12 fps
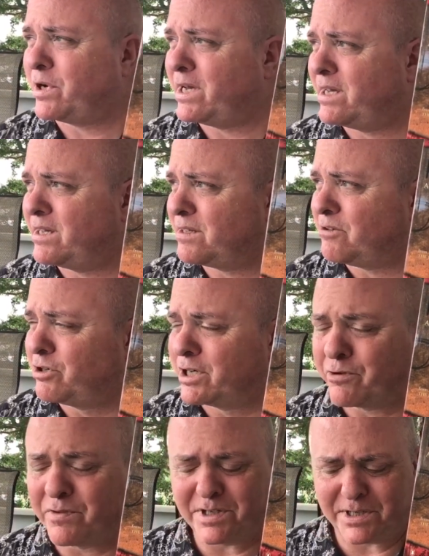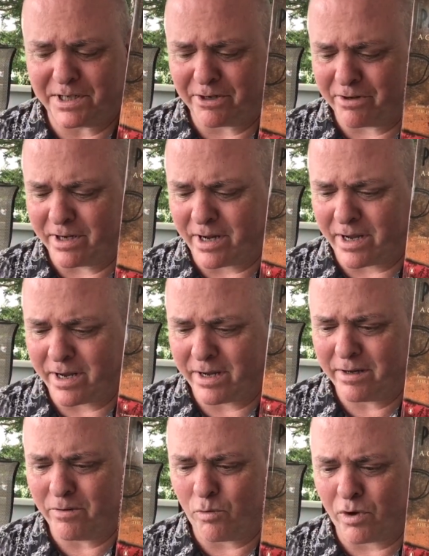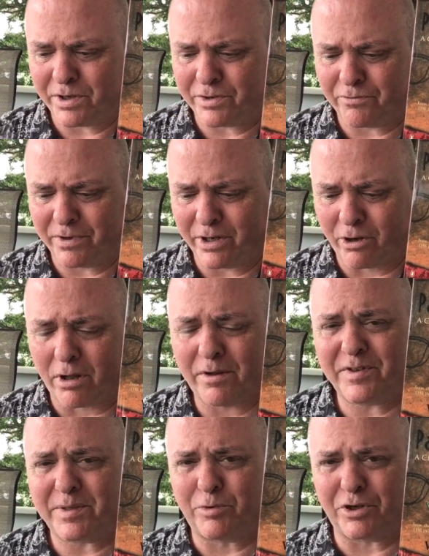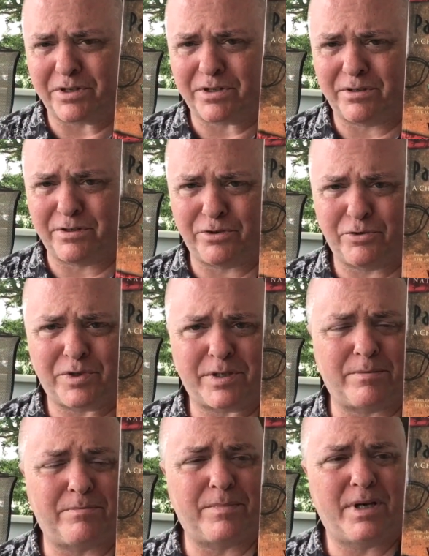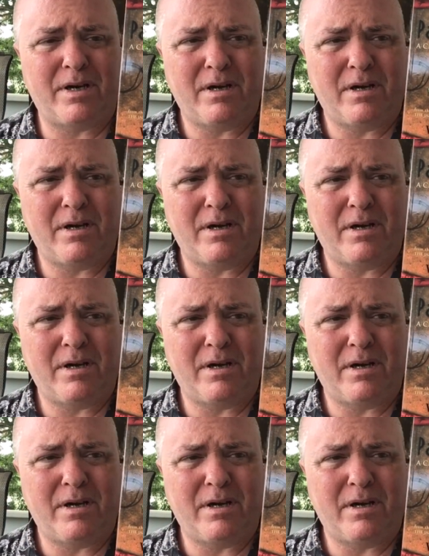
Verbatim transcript: away earlier this year, and I want to read all of his books and do some